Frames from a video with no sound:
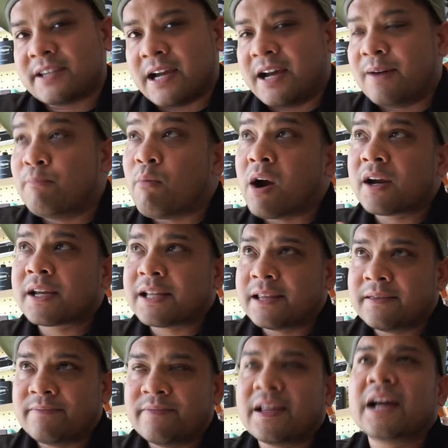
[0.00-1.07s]
Uh, mark
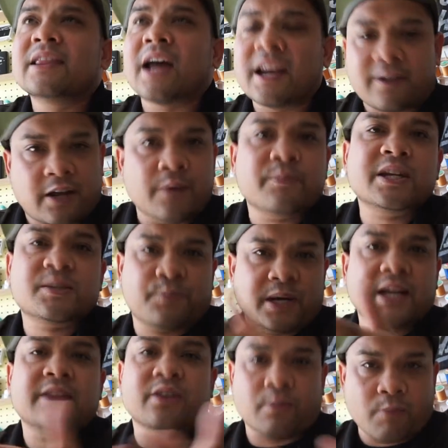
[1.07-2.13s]
a lot of companies put
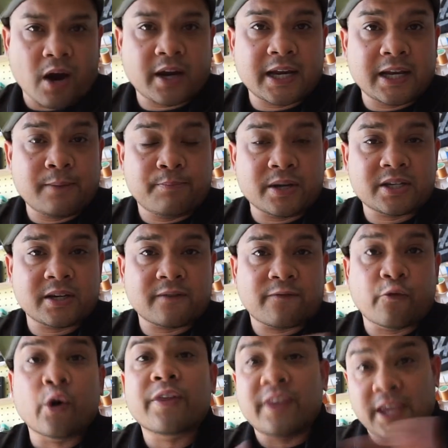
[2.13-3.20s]
it in their marketing budget
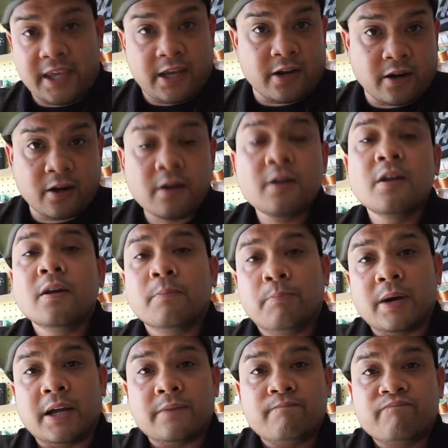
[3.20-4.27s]
for the year,
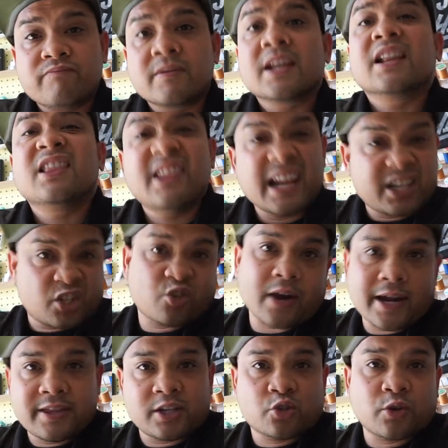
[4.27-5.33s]
but let's
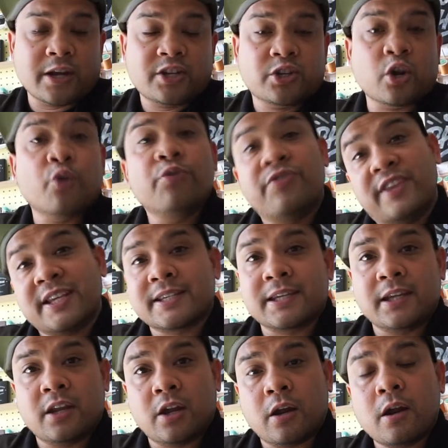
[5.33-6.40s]
try the trade show this
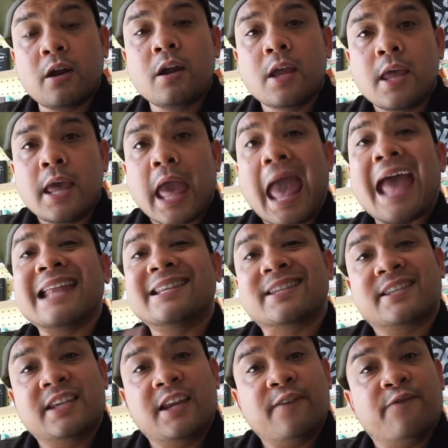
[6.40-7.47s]
year and
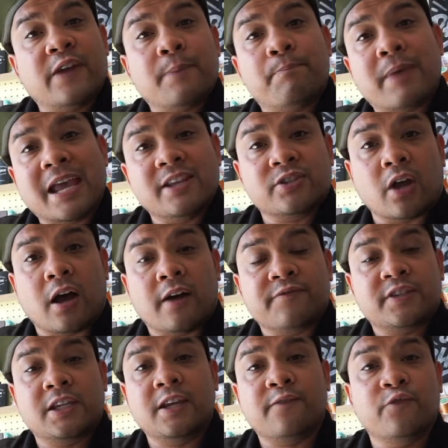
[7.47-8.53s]
see if it pays off.
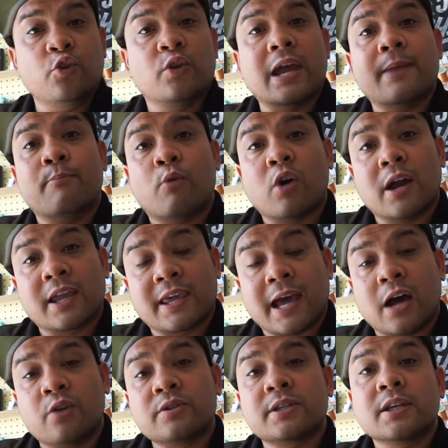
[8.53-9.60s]
See if you get more
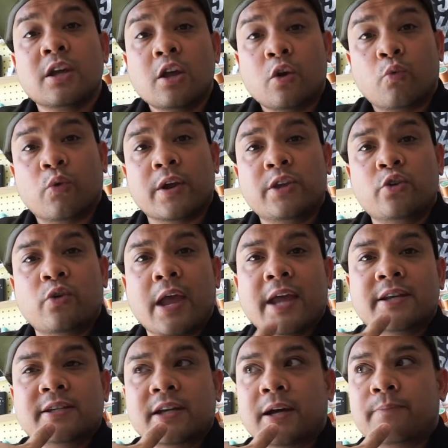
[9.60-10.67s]
accounts where you
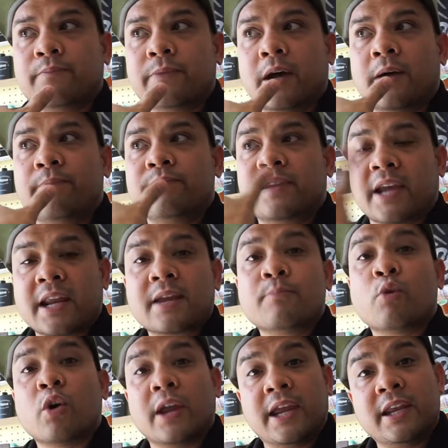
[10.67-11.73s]
end up um, getting
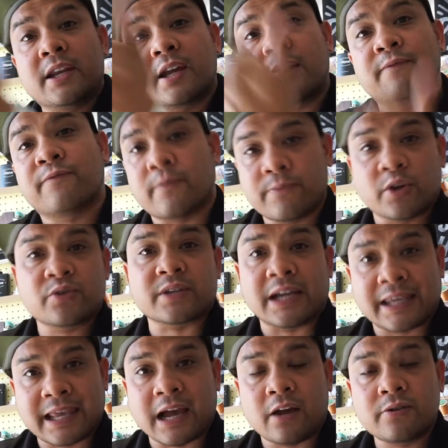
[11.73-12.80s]
more income from those
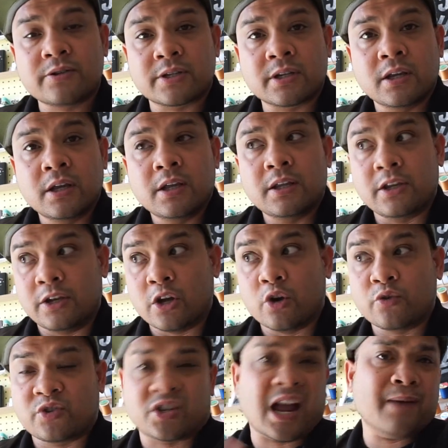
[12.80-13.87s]
accounts. You
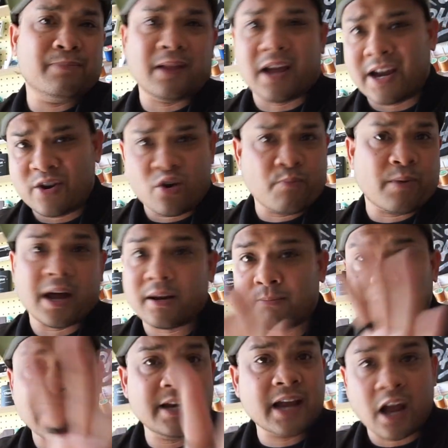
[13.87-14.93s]
know, top line or
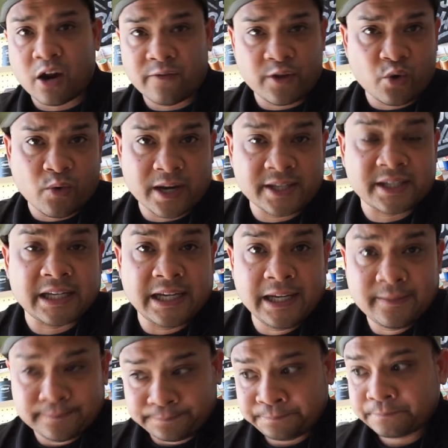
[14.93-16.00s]
bottom line, however you want to see
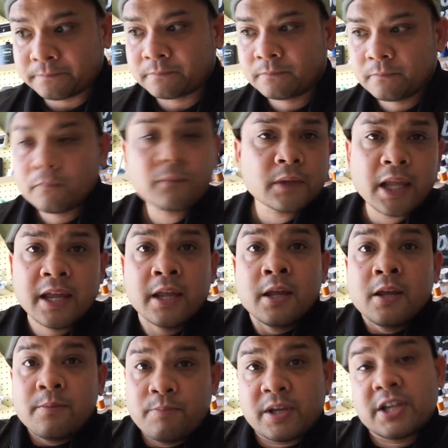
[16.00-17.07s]
it,
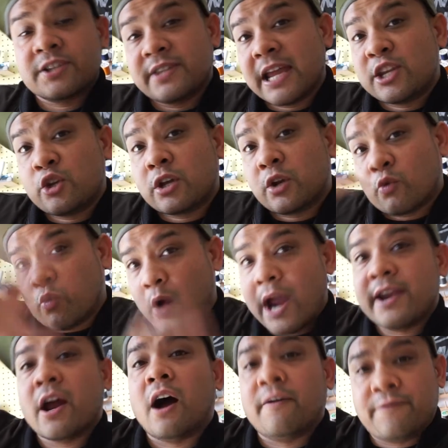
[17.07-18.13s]
because then you can
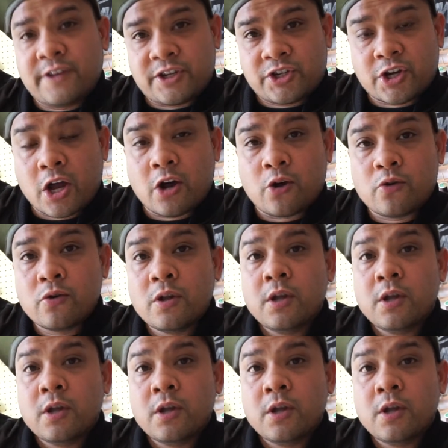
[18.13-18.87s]
write off the show.